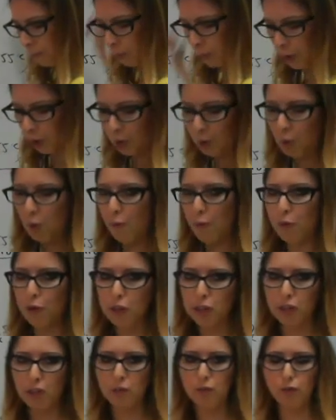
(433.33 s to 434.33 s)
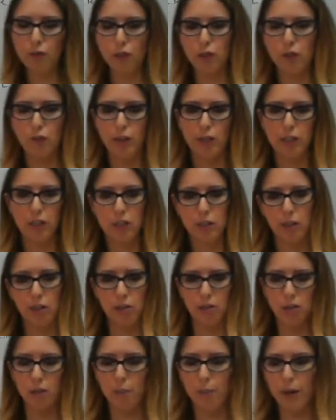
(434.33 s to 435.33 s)
but the coefficient in front of
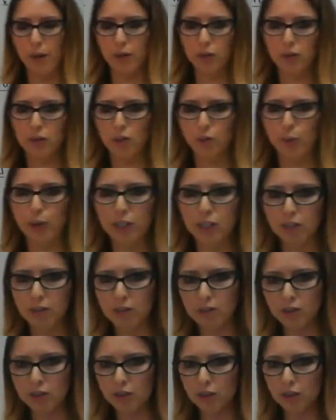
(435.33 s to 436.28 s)
HCl in the balanced equation is a